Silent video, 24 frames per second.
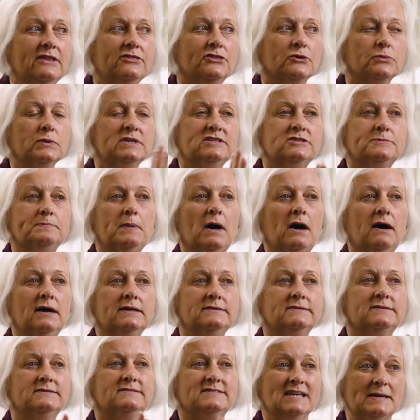The
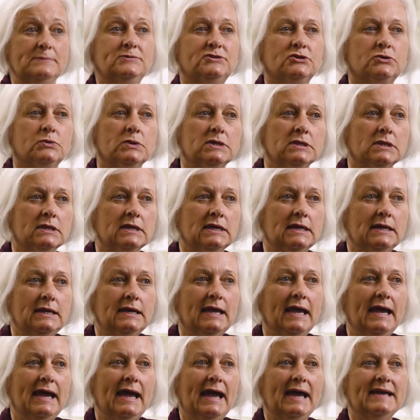response subsequently
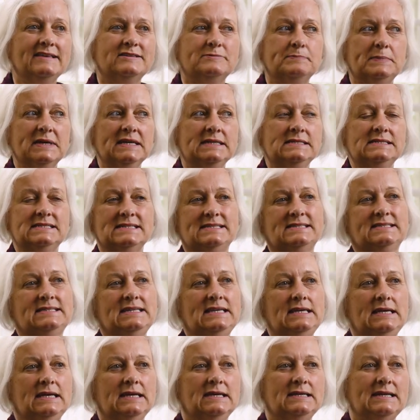has been to
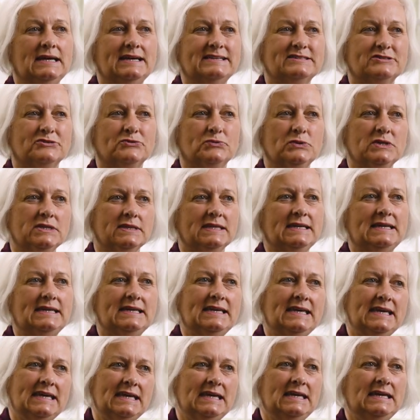see it as a really
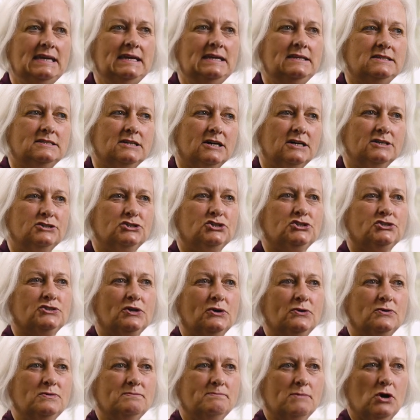key
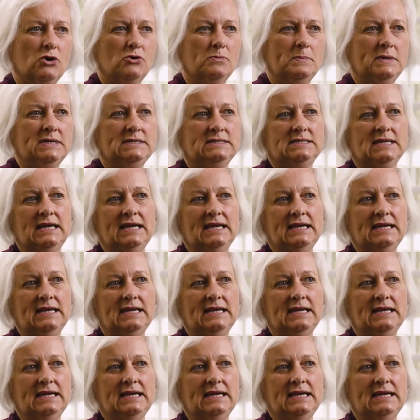touchstone moment